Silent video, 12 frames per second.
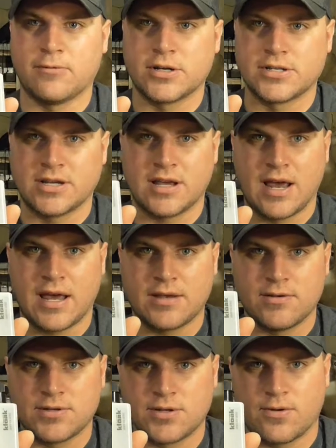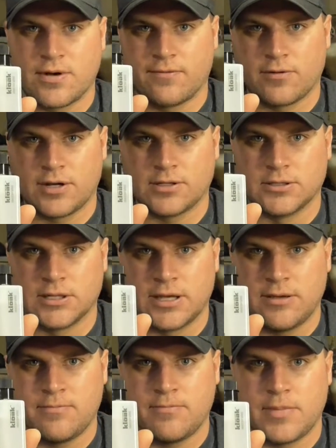which I use quite
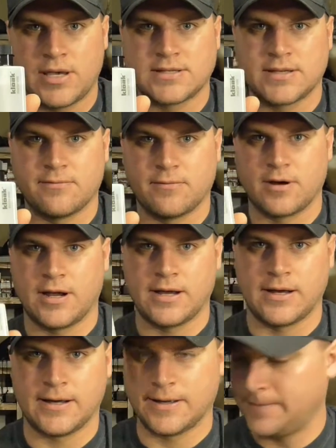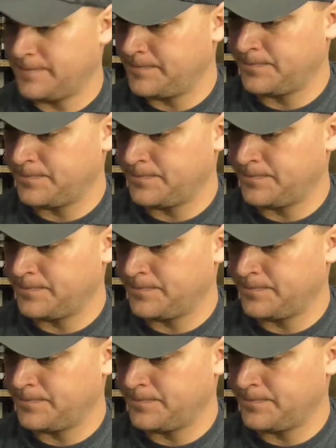frequently based on where I hunt.